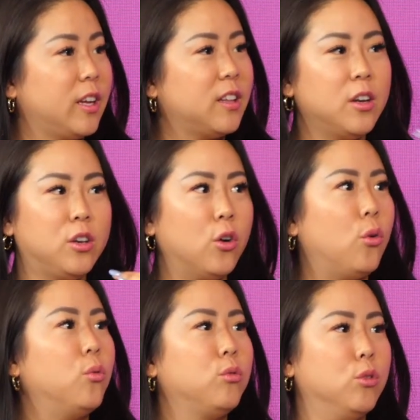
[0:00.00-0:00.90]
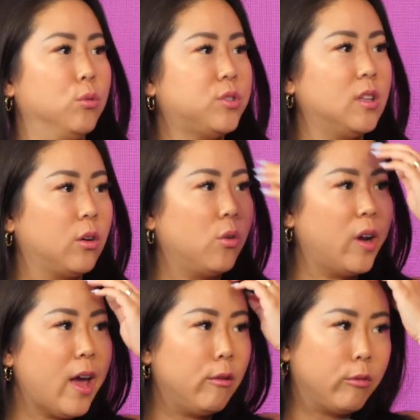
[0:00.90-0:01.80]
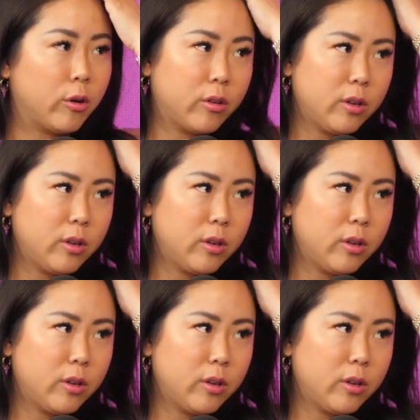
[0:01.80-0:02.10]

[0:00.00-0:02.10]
Like they don't use silicone ever.